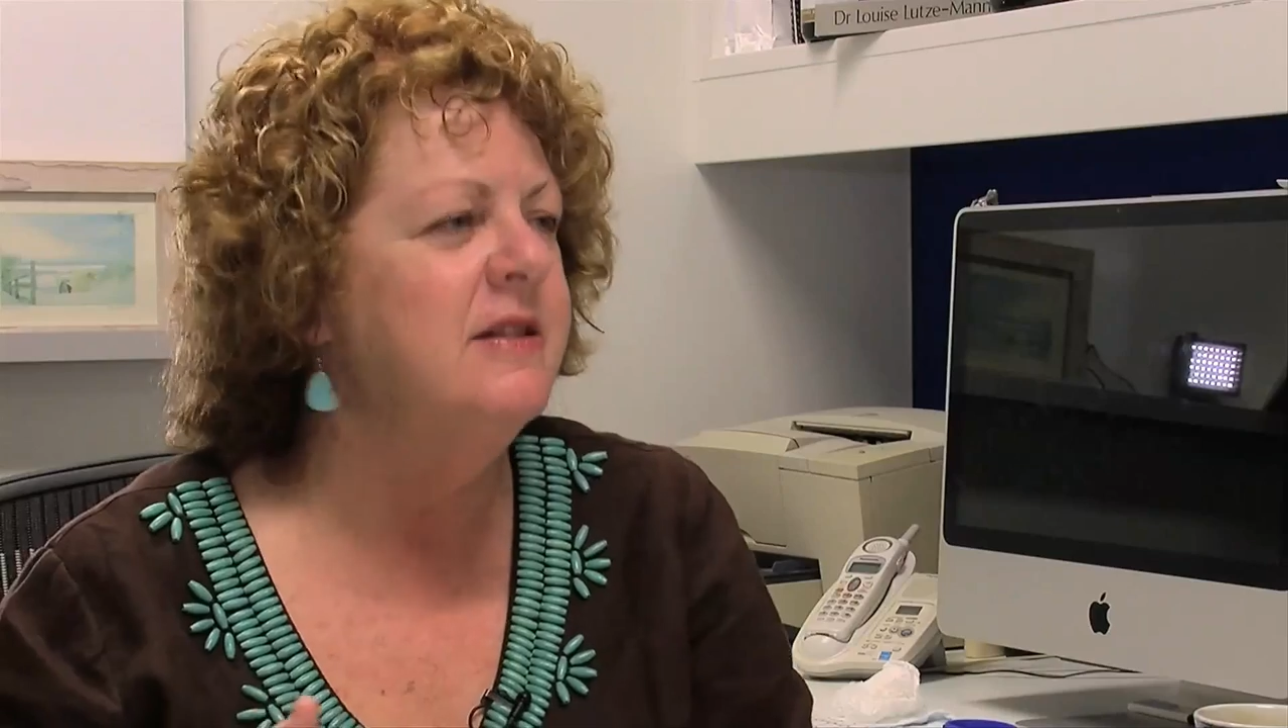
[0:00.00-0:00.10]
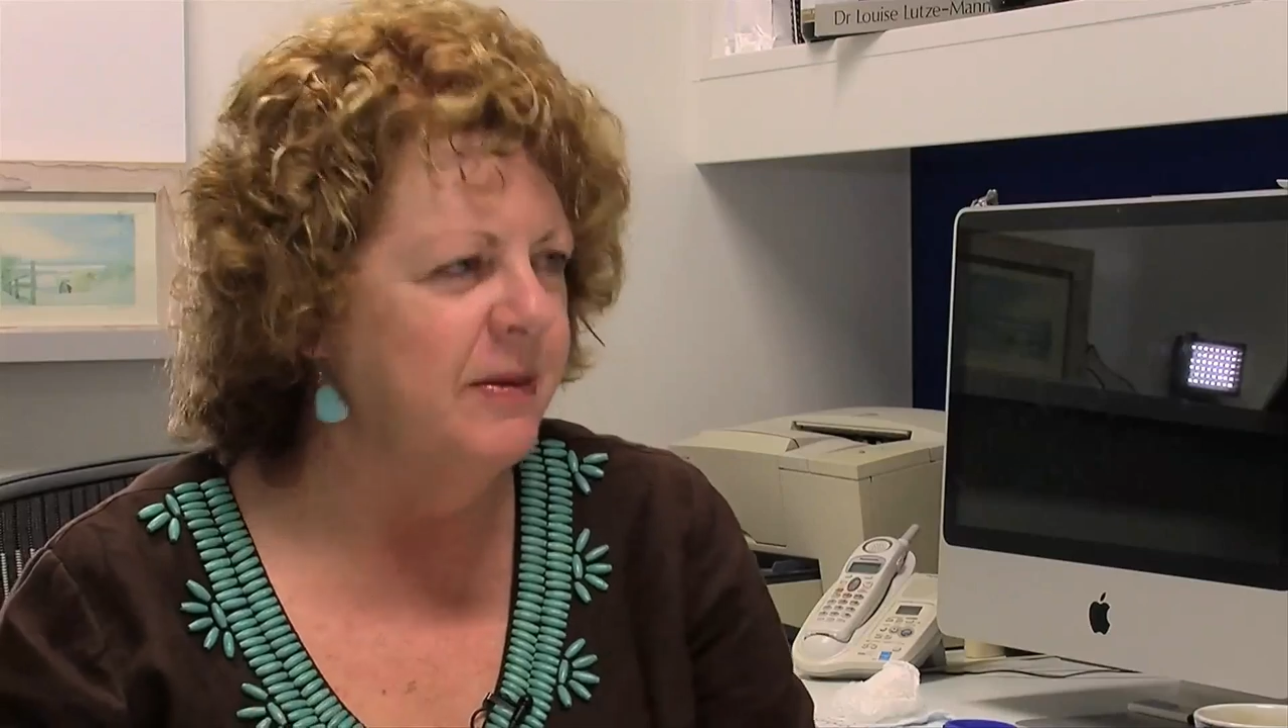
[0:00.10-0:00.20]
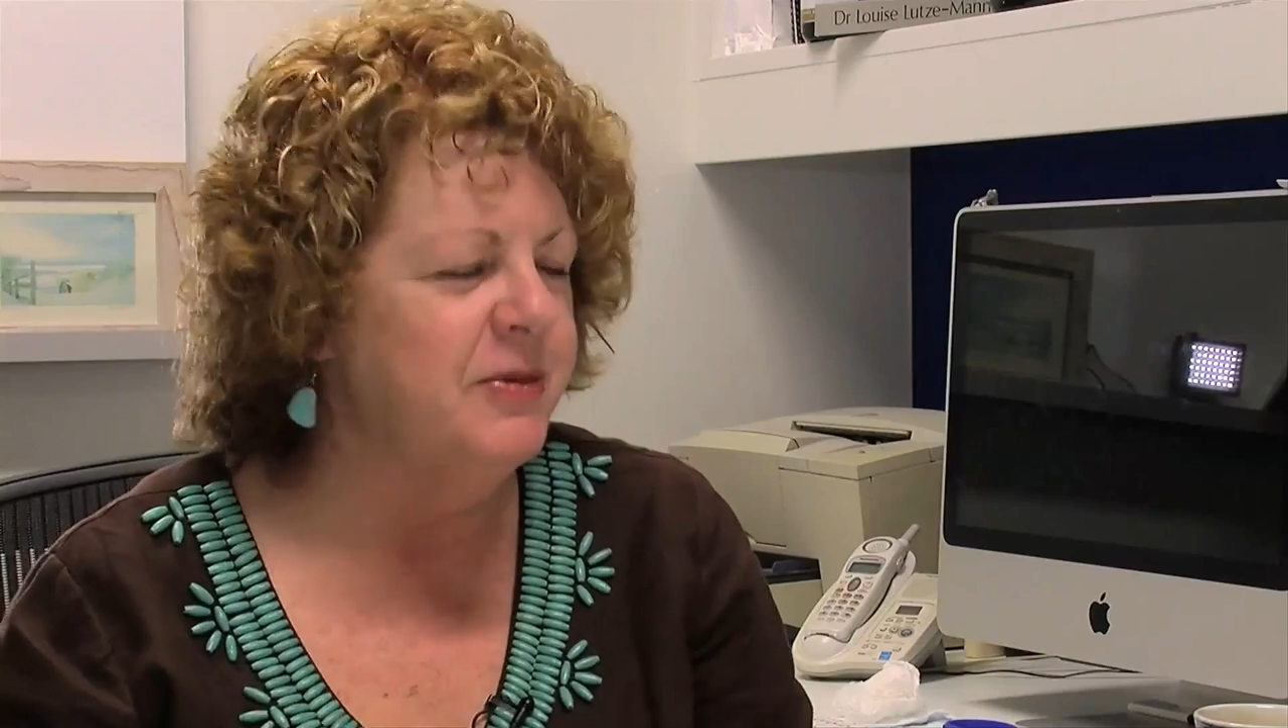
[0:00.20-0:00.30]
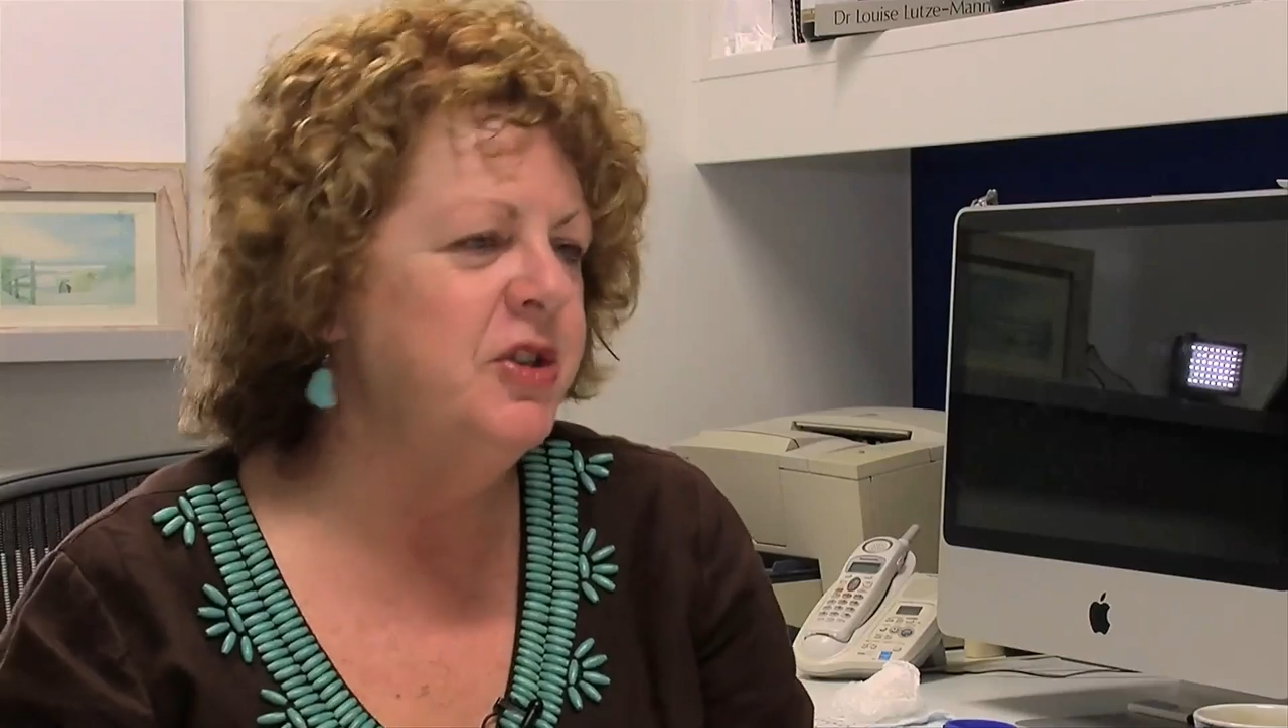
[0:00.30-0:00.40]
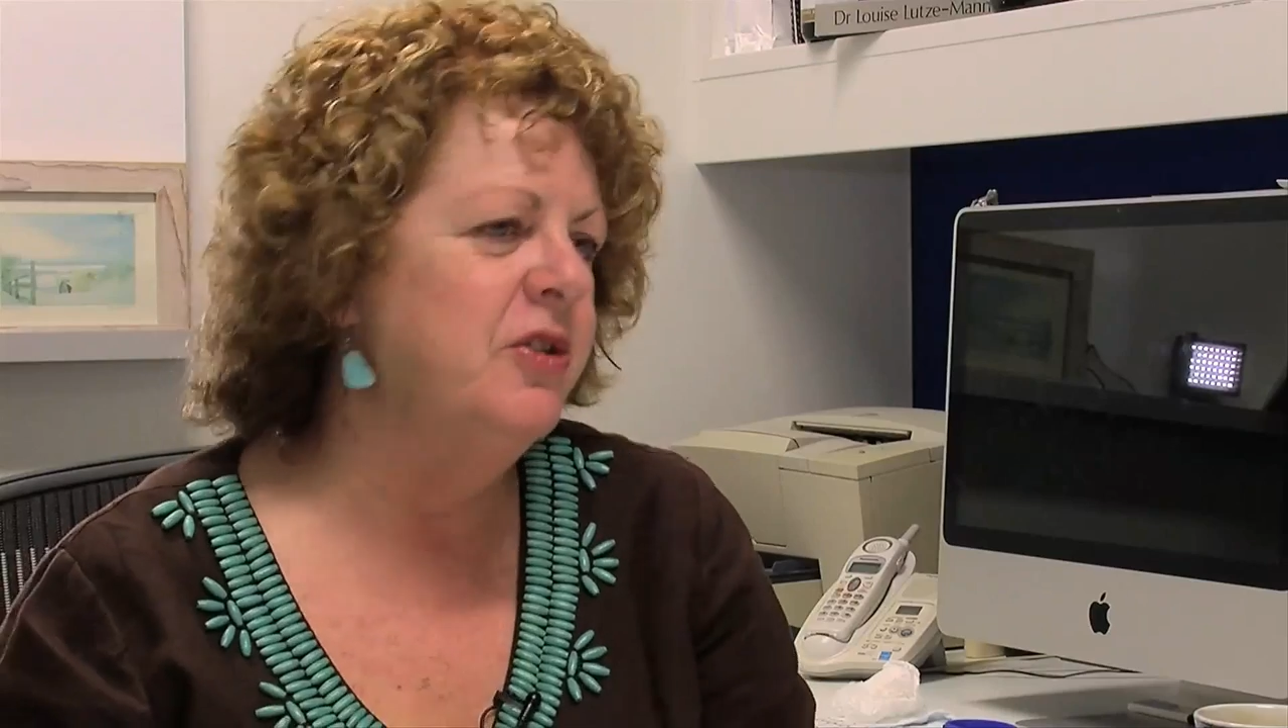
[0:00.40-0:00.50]

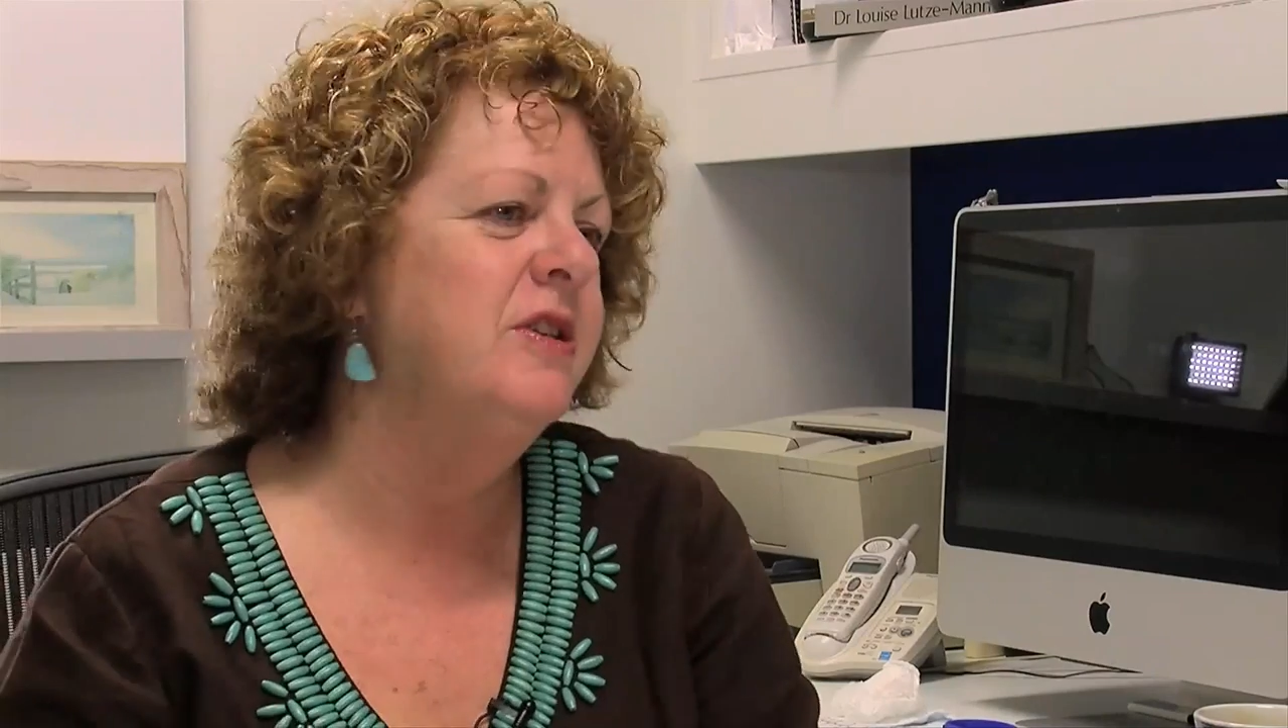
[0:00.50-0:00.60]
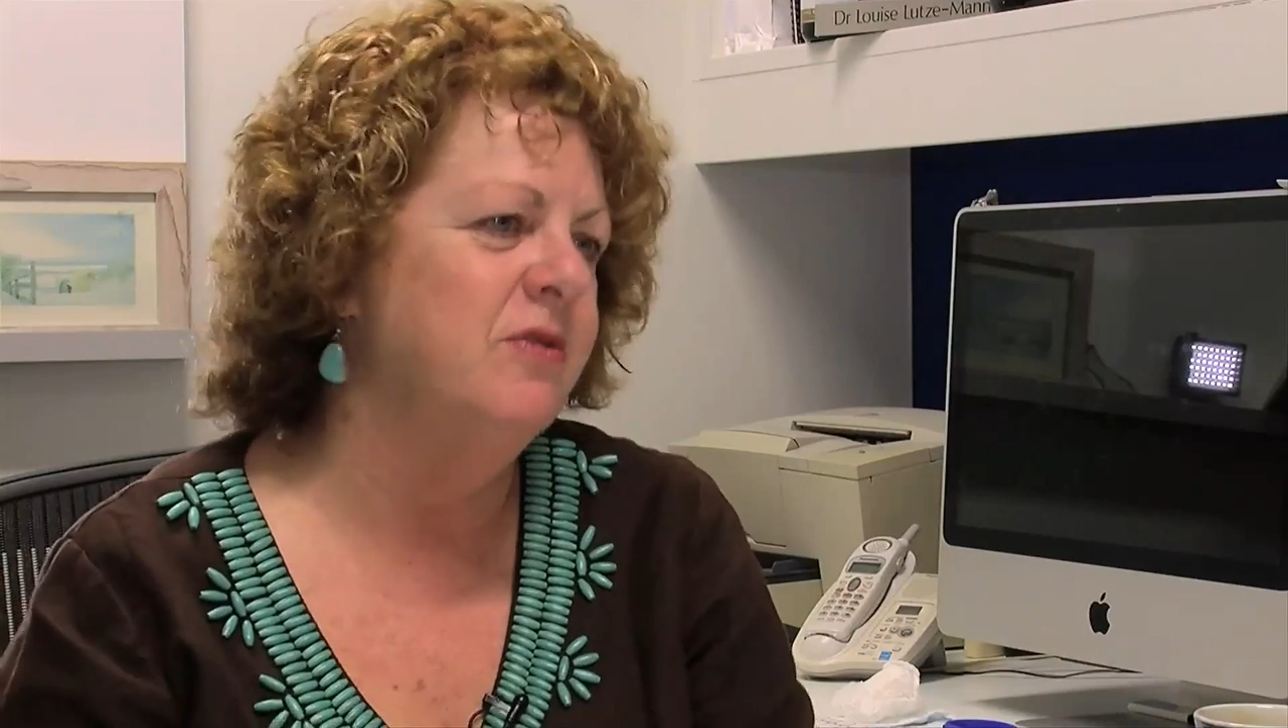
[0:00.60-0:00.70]
Some students